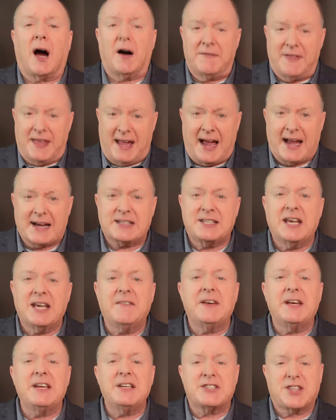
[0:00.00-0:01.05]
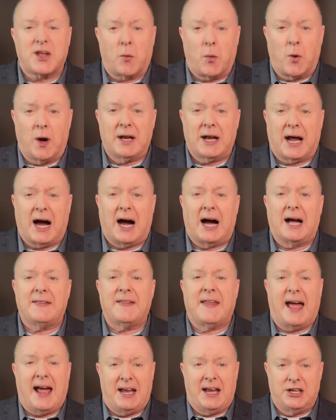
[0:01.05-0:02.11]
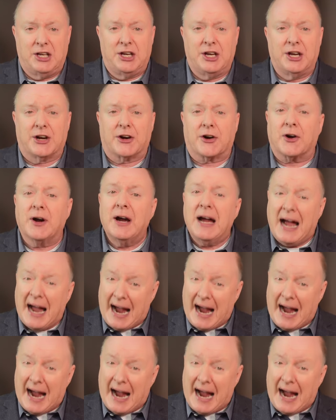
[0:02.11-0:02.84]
of the activities that went on that year,